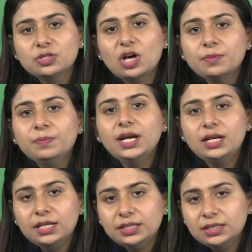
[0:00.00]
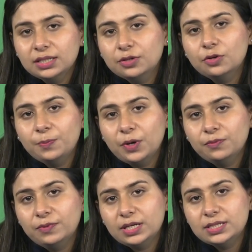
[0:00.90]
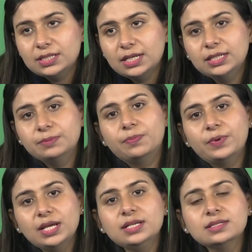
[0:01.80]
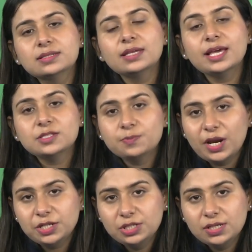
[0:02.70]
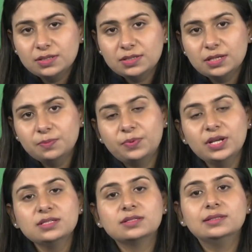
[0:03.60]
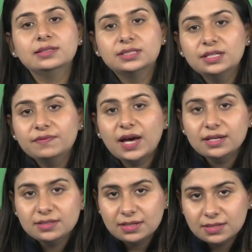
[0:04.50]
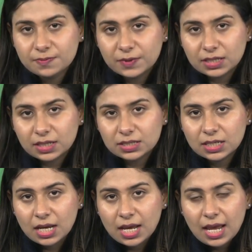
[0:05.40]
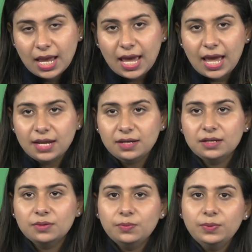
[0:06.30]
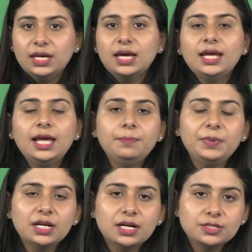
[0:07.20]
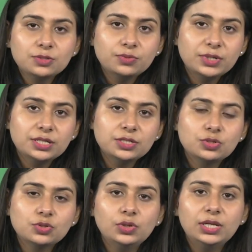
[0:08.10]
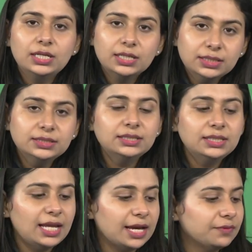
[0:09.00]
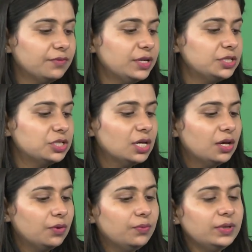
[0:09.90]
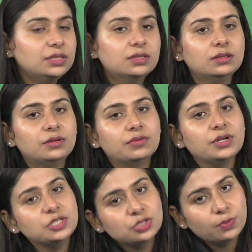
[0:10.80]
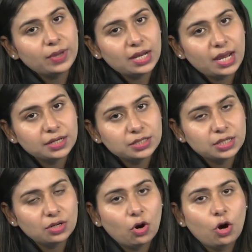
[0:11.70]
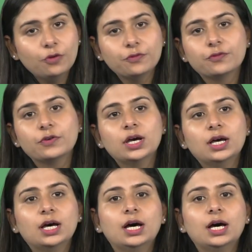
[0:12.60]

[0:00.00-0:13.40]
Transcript: is not merely the group of words, it brings expressions, it brings devices with it. And we are helping our students to learn the language with rich variety of